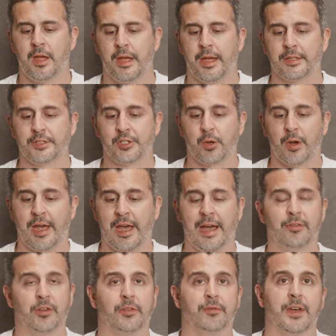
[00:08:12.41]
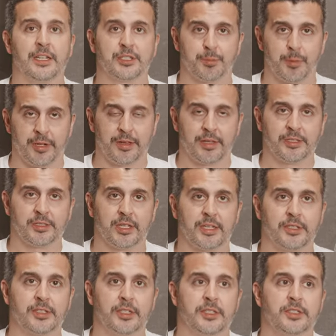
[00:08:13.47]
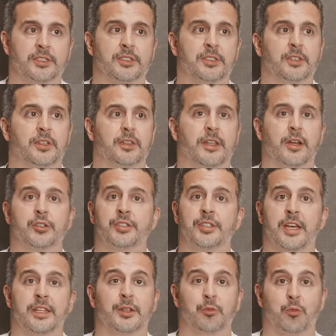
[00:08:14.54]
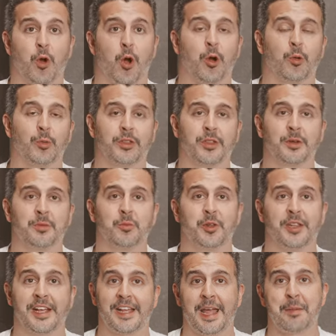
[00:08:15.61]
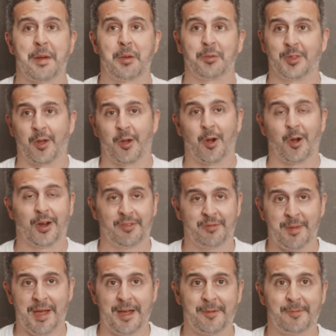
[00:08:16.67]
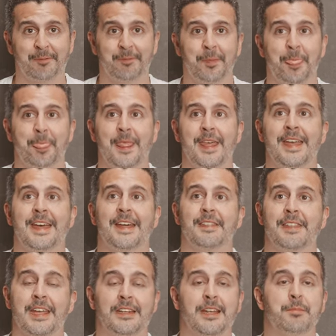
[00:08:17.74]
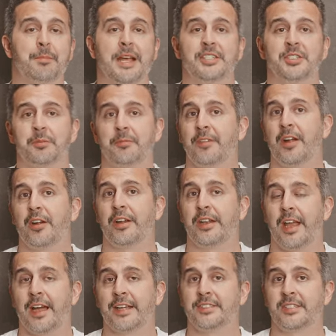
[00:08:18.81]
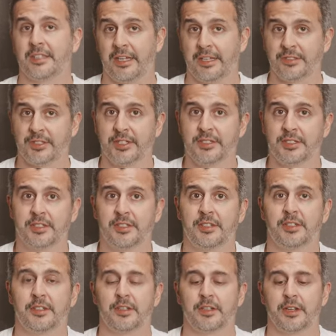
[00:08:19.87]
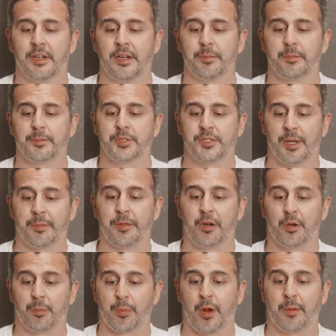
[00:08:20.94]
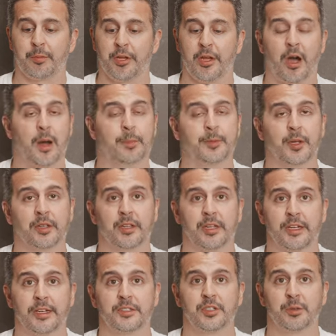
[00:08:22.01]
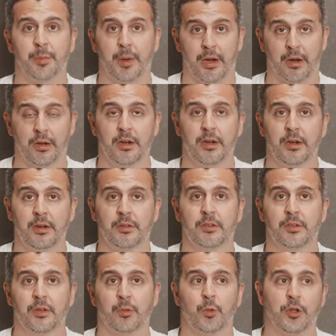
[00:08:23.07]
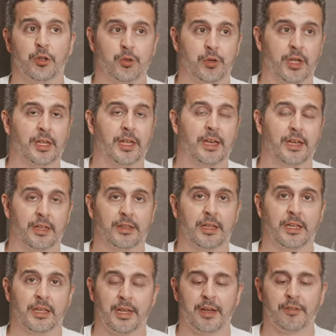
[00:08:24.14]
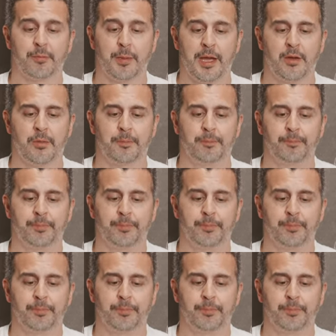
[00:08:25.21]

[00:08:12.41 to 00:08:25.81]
And so I have an investment in these lenses. There's nothing wrong with them. When they came out with the RF mount, they did make some very nice lenses, some that are probably optically superior to what you can get in the EF mount.